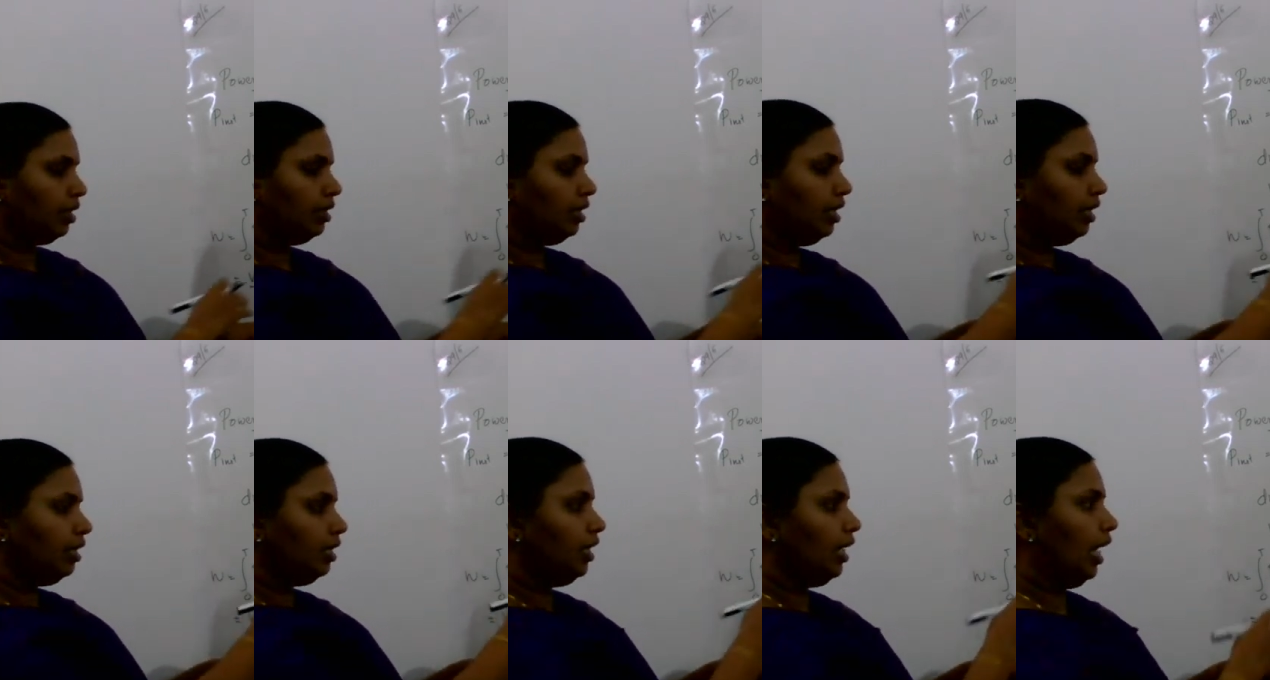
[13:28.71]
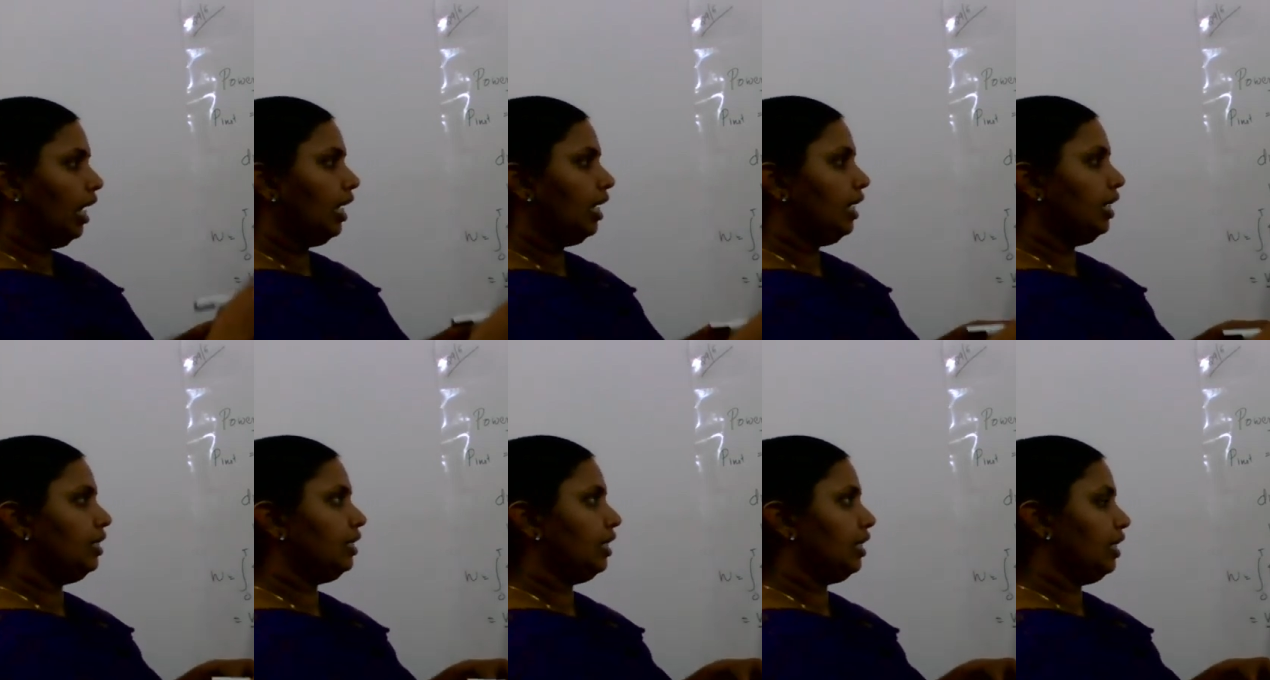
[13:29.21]
Then
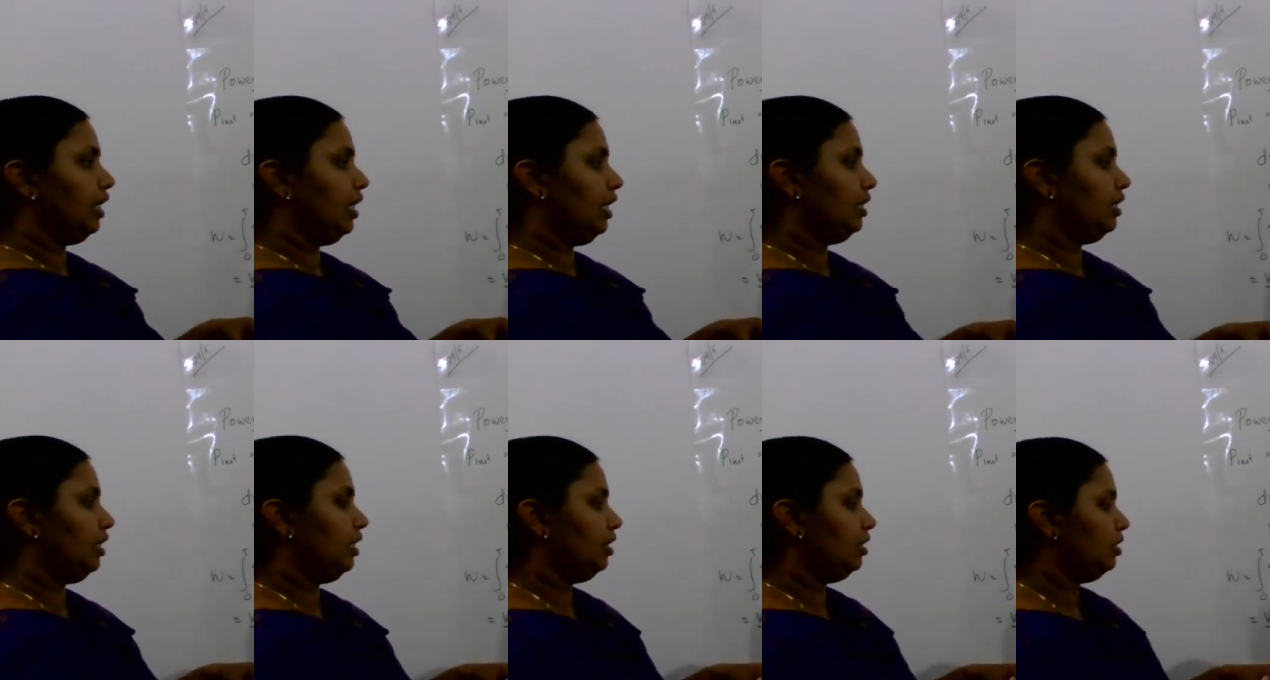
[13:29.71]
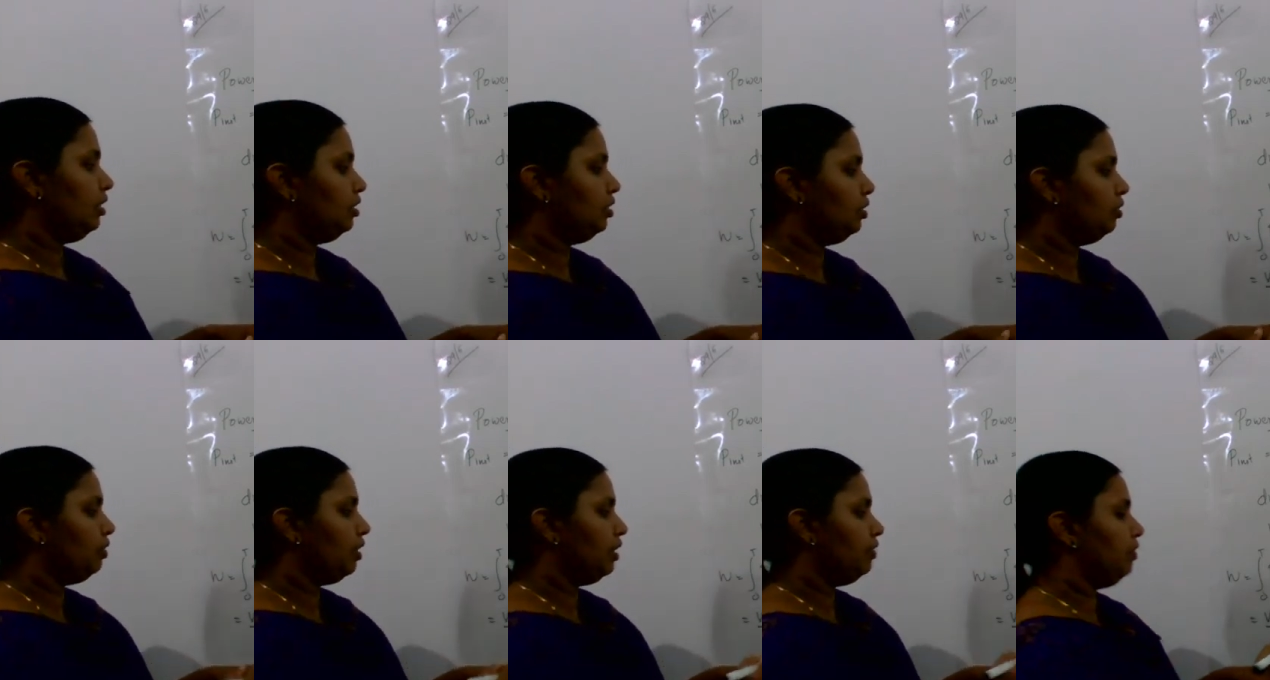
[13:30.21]
integrate.
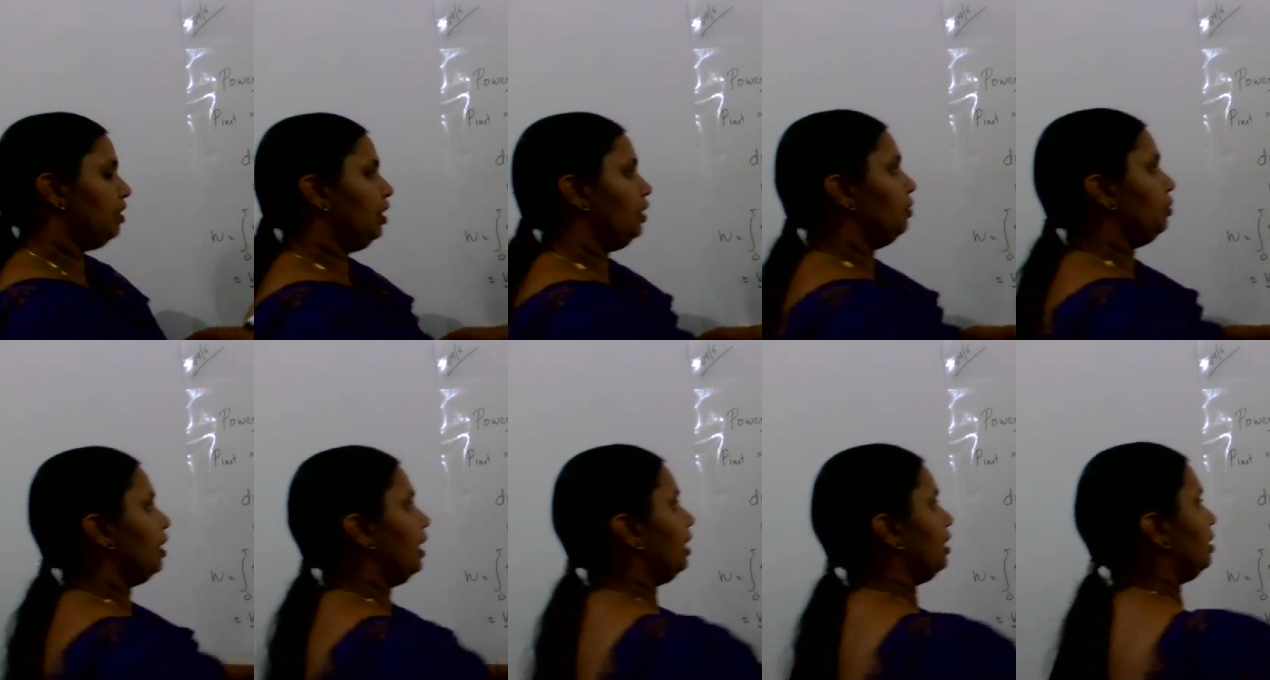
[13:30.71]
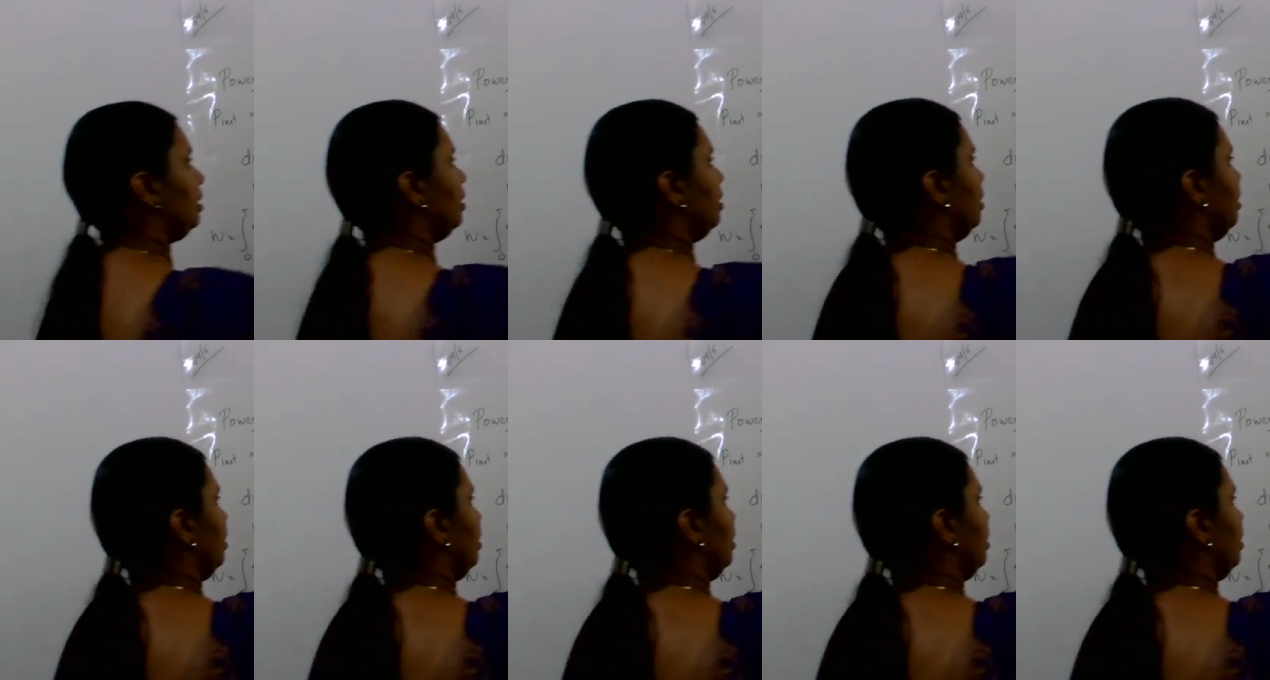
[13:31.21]
So what will you get?